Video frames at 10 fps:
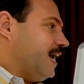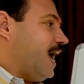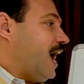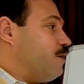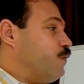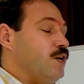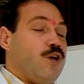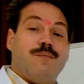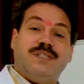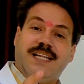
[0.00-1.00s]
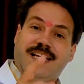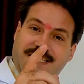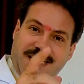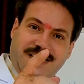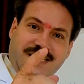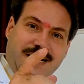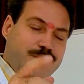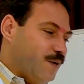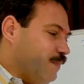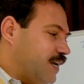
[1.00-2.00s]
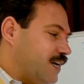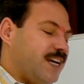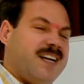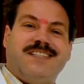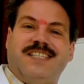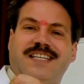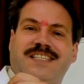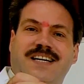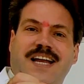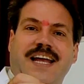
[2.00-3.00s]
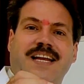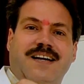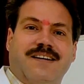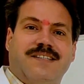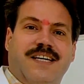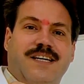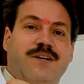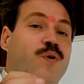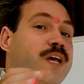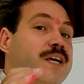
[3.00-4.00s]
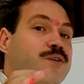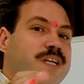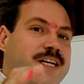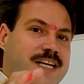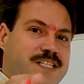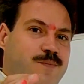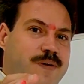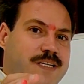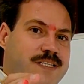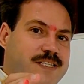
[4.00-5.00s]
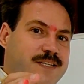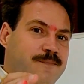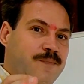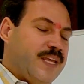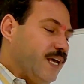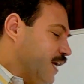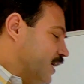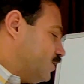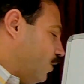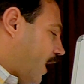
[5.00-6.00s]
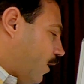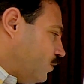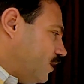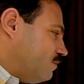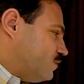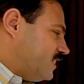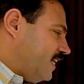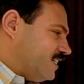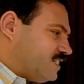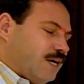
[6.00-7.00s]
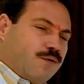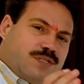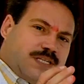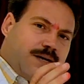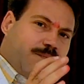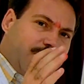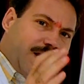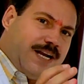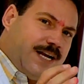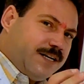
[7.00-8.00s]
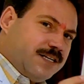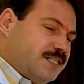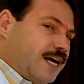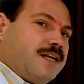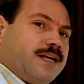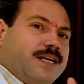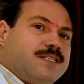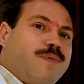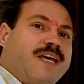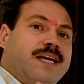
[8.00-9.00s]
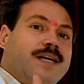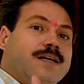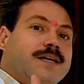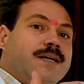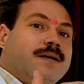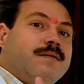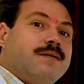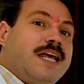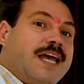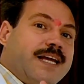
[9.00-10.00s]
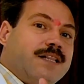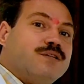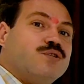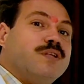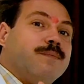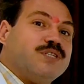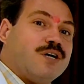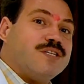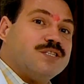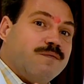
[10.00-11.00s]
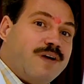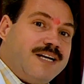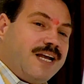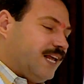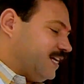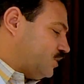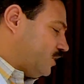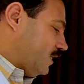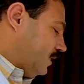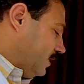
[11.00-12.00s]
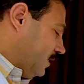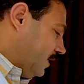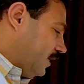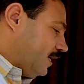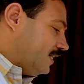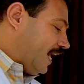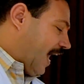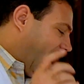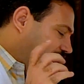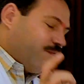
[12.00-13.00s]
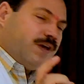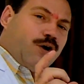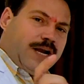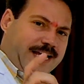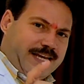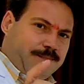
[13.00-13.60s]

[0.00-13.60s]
and when you are breathing 6 times a minute it is just 900 going into the dead space. So out of 6000 milliliters that is being taken through the process of ventilation, the alveoli,